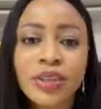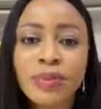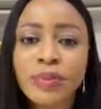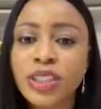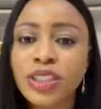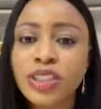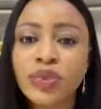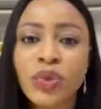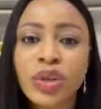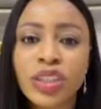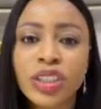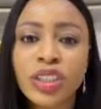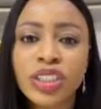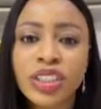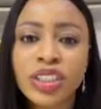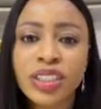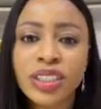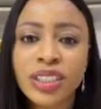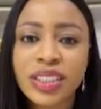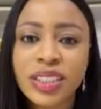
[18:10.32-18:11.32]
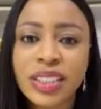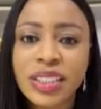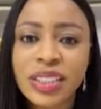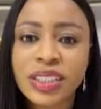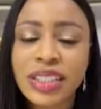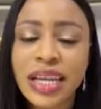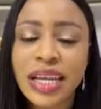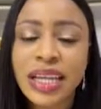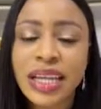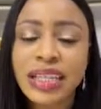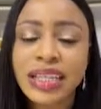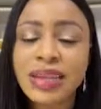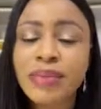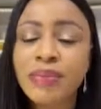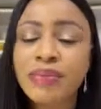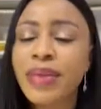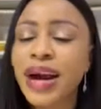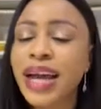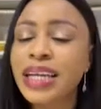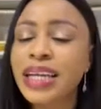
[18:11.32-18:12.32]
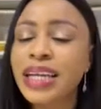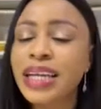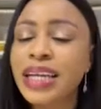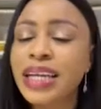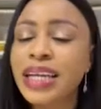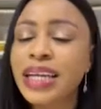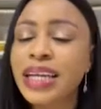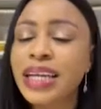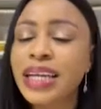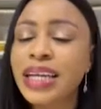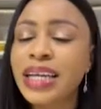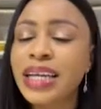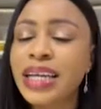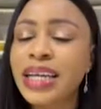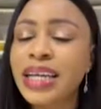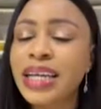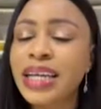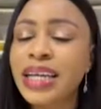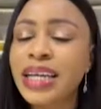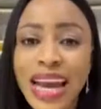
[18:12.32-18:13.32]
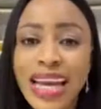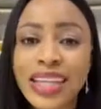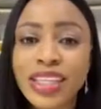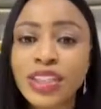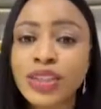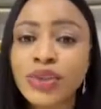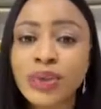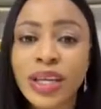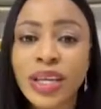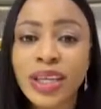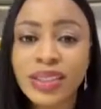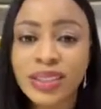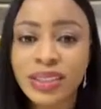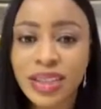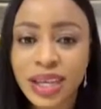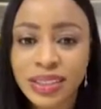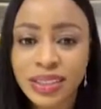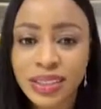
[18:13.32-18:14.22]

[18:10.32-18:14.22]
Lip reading: Just like somebody's watching this and the mind is changing, that, you know what, I need to